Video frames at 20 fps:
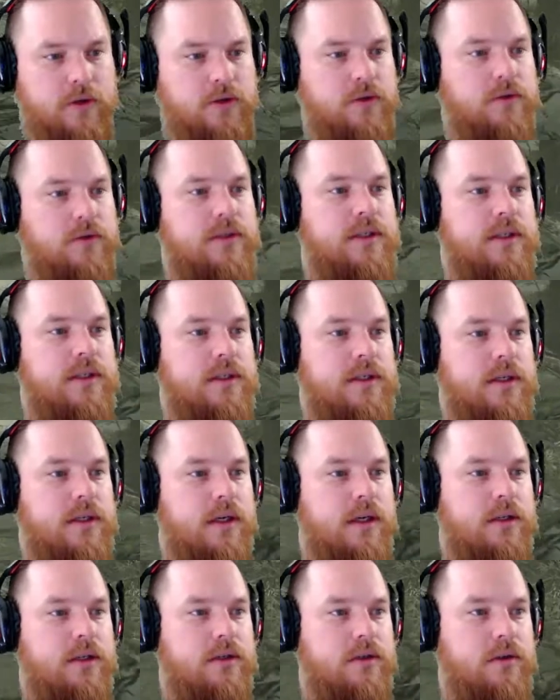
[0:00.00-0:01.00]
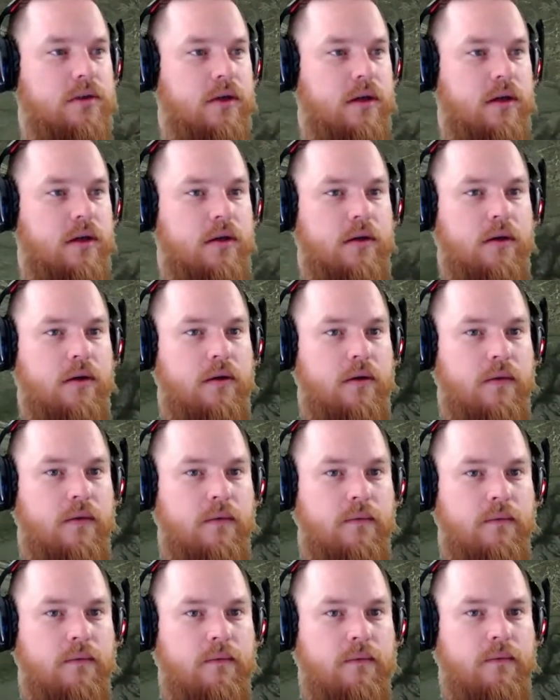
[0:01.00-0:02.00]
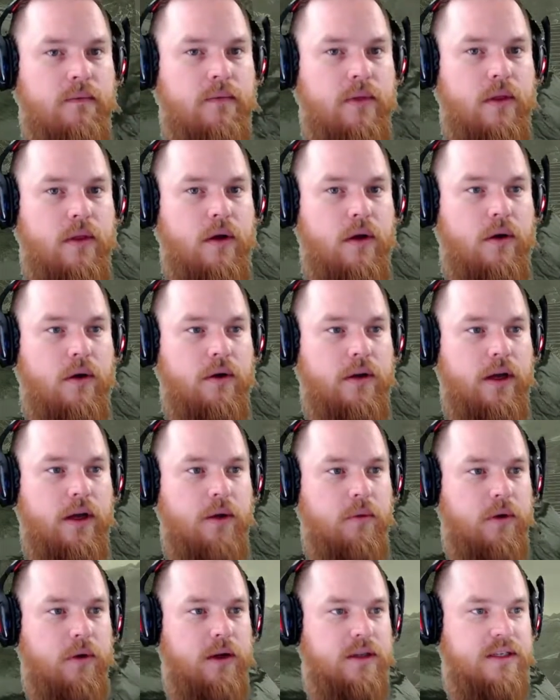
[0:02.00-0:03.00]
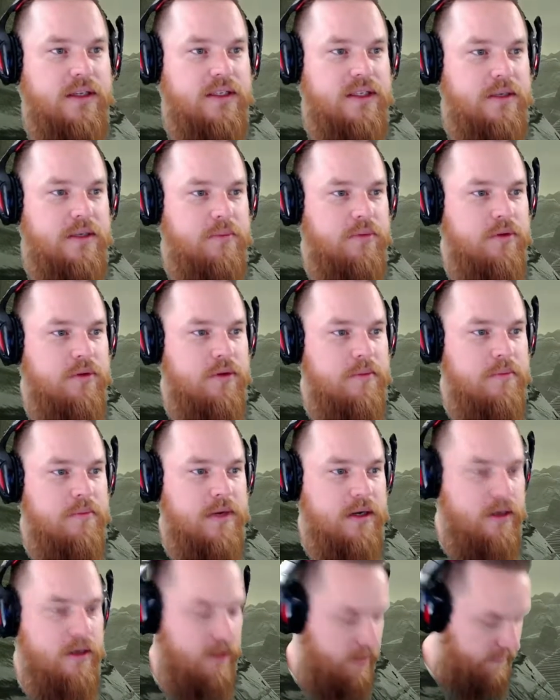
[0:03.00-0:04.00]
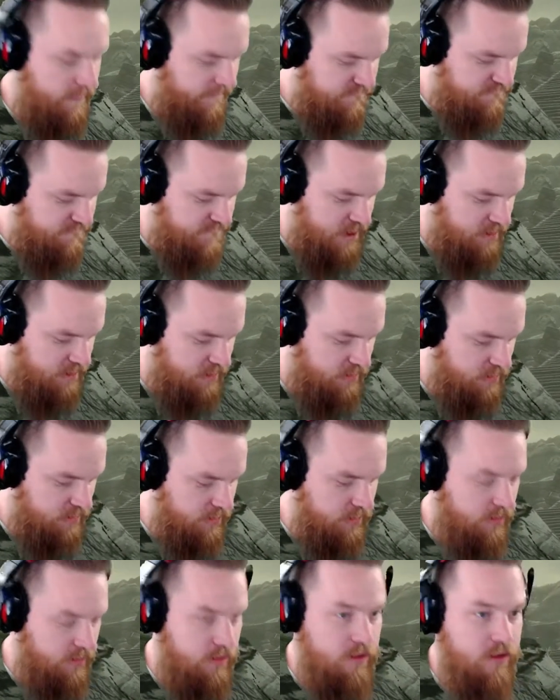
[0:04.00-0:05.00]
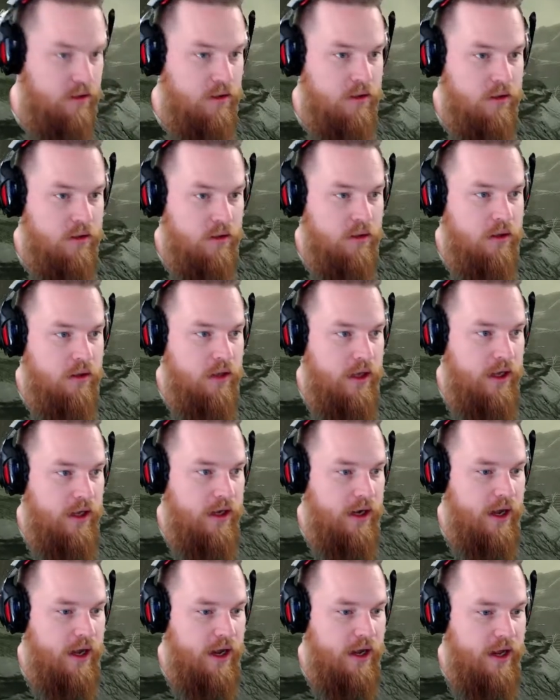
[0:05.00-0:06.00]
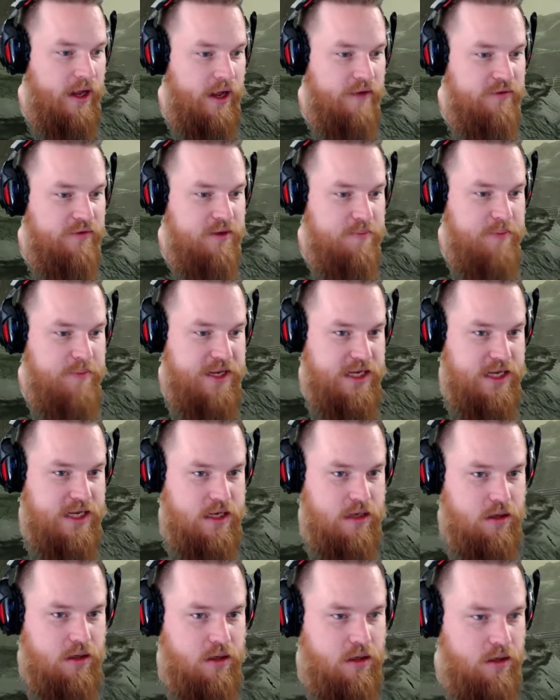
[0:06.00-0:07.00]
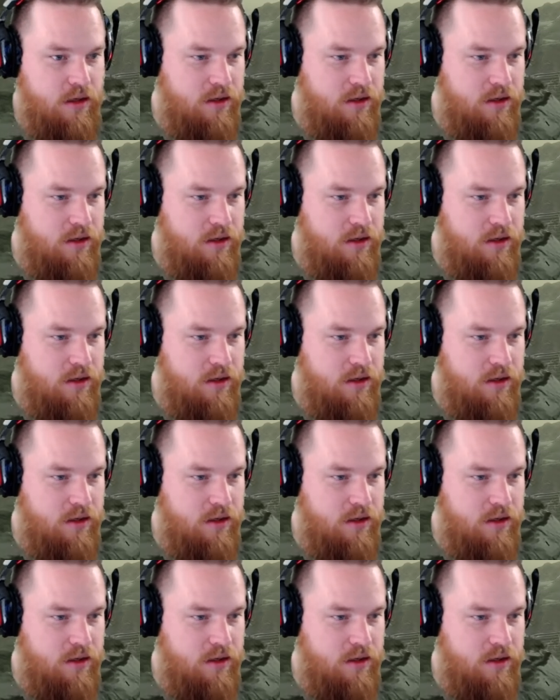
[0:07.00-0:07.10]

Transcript: Plus 360, gotcha, okay. Okay, we're at the Temple of Miraak, finally. And I have to pee.